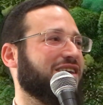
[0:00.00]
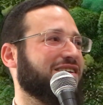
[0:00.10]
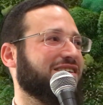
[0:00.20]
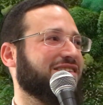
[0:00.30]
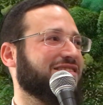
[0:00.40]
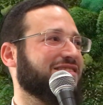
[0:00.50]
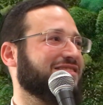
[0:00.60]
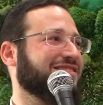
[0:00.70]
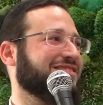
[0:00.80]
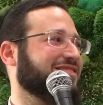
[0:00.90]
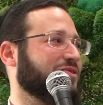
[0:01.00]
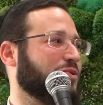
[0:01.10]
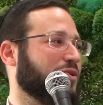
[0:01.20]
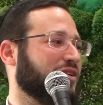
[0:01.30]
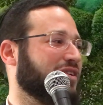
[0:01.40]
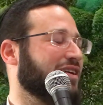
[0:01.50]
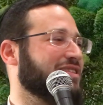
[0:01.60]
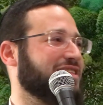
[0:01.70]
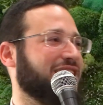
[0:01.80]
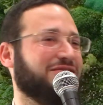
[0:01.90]
tell to another
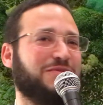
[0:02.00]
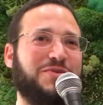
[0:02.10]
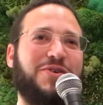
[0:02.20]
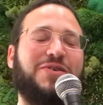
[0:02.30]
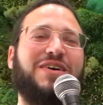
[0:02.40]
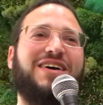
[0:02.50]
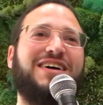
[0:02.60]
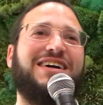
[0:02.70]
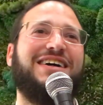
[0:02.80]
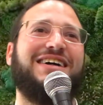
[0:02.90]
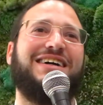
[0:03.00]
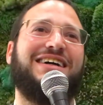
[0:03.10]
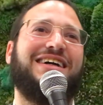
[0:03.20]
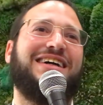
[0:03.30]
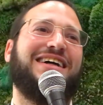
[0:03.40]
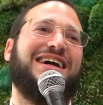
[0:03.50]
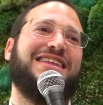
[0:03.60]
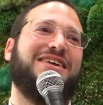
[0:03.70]
or enunciate from your own heart.